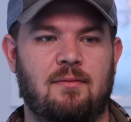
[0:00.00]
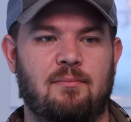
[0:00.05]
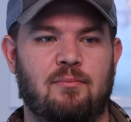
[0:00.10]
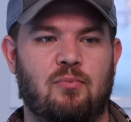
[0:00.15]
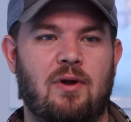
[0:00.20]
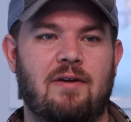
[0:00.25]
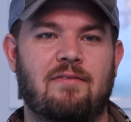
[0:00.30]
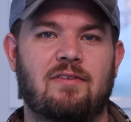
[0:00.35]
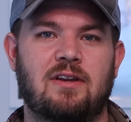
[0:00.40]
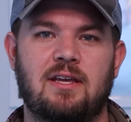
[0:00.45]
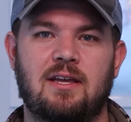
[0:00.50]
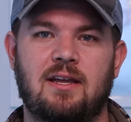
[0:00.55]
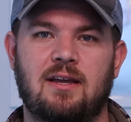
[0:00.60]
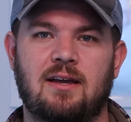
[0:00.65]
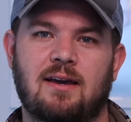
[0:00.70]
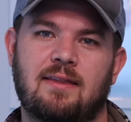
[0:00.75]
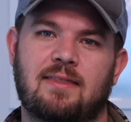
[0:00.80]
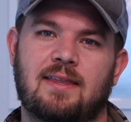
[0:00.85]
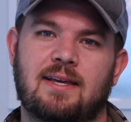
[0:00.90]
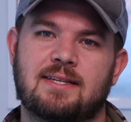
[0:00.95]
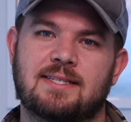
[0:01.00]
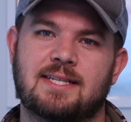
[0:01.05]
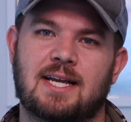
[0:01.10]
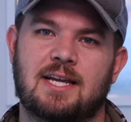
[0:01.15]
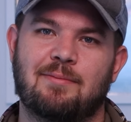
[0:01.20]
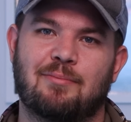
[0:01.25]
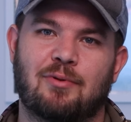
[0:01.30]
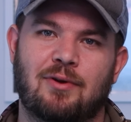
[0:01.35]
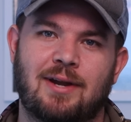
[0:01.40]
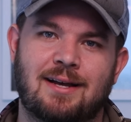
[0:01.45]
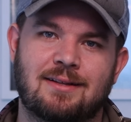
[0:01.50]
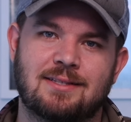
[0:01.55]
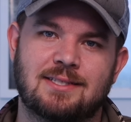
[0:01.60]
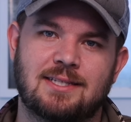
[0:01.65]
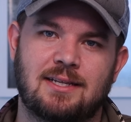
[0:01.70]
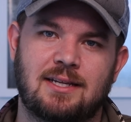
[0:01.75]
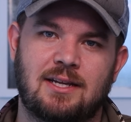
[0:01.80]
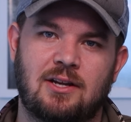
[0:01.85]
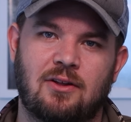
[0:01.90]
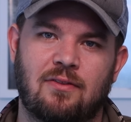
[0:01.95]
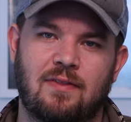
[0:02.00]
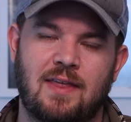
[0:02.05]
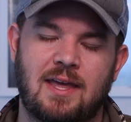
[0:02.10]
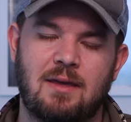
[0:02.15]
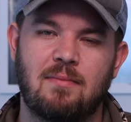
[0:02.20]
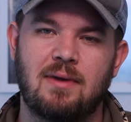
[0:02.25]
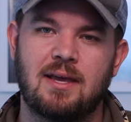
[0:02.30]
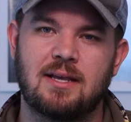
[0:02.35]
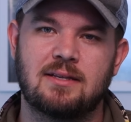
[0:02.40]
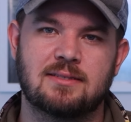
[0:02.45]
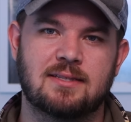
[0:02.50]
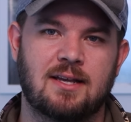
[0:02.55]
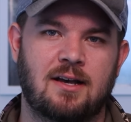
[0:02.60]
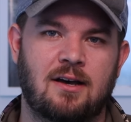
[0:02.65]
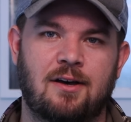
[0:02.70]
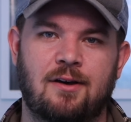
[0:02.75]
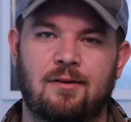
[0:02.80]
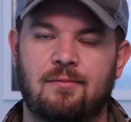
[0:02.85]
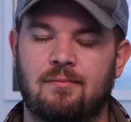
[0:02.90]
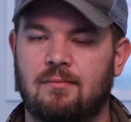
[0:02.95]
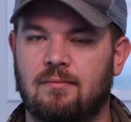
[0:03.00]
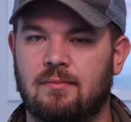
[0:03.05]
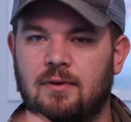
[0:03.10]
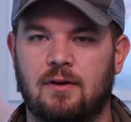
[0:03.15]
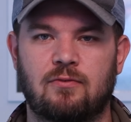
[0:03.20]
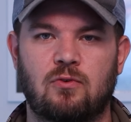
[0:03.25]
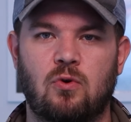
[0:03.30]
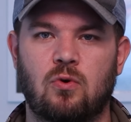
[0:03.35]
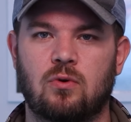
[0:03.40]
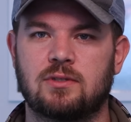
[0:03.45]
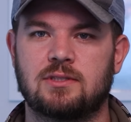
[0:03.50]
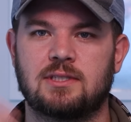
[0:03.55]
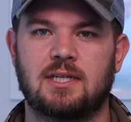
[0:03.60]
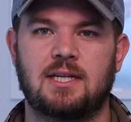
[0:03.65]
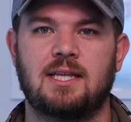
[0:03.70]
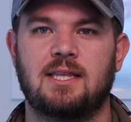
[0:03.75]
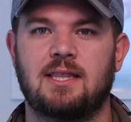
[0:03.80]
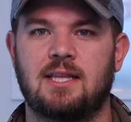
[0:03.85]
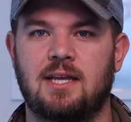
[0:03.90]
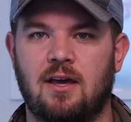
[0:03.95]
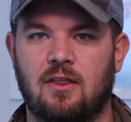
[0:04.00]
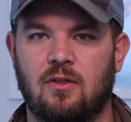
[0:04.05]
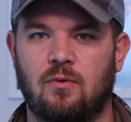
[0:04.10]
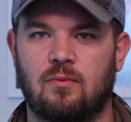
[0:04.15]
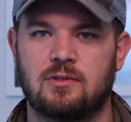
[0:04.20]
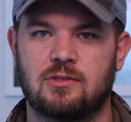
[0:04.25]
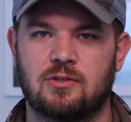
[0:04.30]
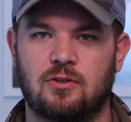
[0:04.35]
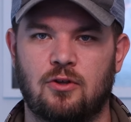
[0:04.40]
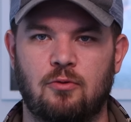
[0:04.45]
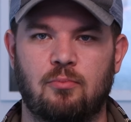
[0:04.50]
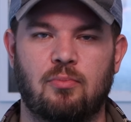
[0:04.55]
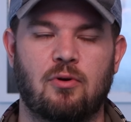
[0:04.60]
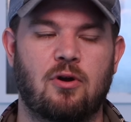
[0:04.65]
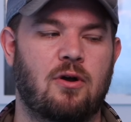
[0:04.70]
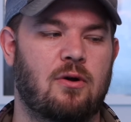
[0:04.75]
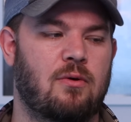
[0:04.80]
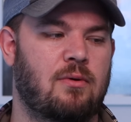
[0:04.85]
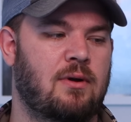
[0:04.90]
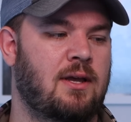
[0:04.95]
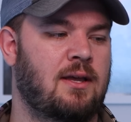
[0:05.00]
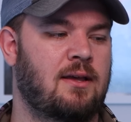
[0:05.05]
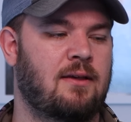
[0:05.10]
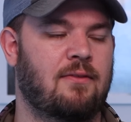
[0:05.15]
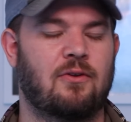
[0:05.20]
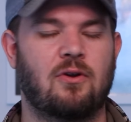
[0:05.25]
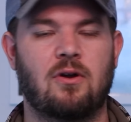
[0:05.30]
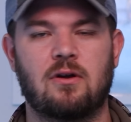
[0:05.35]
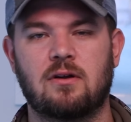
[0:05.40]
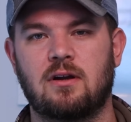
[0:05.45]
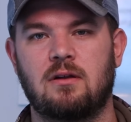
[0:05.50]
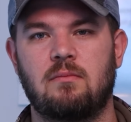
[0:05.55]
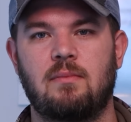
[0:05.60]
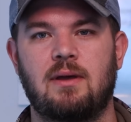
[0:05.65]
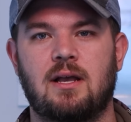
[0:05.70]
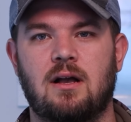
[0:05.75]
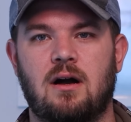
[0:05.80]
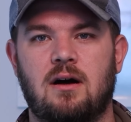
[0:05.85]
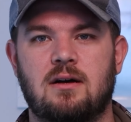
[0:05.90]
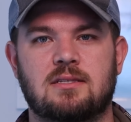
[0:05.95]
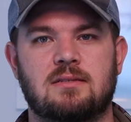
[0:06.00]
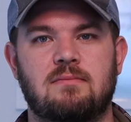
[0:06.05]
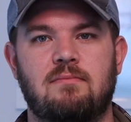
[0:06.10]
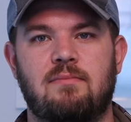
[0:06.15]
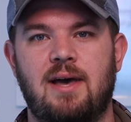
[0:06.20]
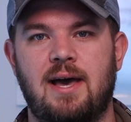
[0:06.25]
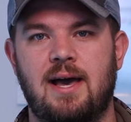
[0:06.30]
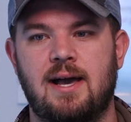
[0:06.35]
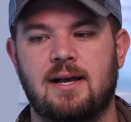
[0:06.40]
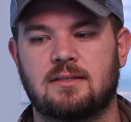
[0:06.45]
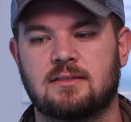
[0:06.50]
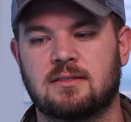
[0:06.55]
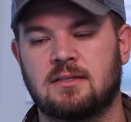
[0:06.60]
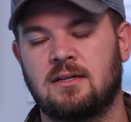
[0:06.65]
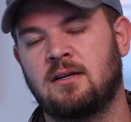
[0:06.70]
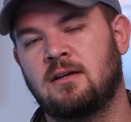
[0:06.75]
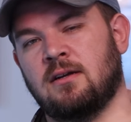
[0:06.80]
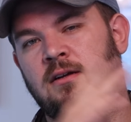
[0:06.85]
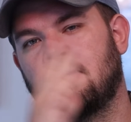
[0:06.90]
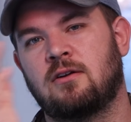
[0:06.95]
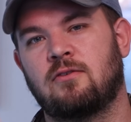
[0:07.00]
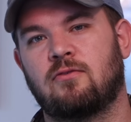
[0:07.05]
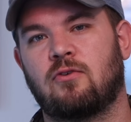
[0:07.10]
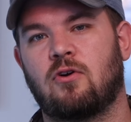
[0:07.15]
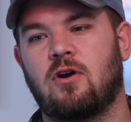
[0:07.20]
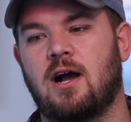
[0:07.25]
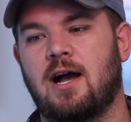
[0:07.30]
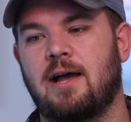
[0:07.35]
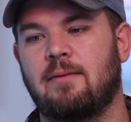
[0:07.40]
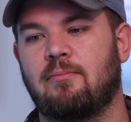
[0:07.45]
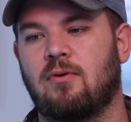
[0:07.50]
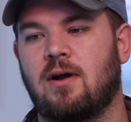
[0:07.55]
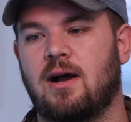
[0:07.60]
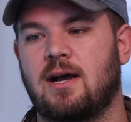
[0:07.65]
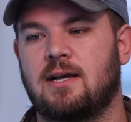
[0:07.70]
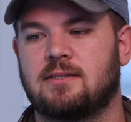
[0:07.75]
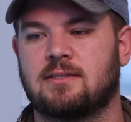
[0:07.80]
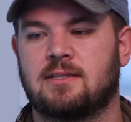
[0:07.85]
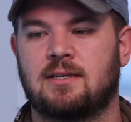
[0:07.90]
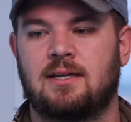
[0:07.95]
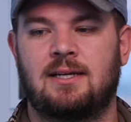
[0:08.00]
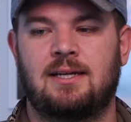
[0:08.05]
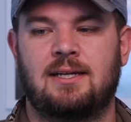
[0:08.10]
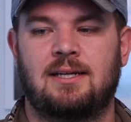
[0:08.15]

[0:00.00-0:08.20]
Brevity, I think is how you pronounce it. You know, they make some. Of course, any of the other ones, Low Pro, they're all gonna make awesome bags for a high price.